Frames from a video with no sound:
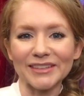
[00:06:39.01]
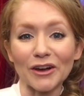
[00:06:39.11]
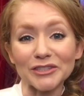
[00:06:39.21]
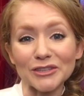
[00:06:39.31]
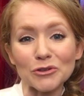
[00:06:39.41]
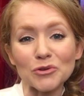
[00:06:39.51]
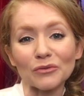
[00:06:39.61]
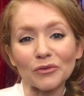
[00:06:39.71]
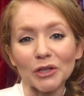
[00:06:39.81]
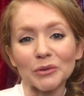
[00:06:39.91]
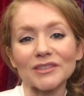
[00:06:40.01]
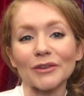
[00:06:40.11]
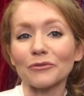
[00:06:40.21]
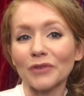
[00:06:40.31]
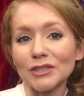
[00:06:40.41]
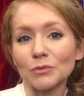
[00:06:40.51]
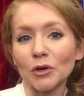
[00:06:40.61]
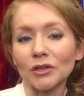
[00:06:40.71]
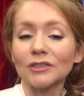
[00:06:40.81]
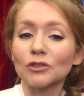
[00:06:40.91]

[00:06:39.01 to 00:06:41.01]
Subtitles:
Also, you can follow us on Facebook,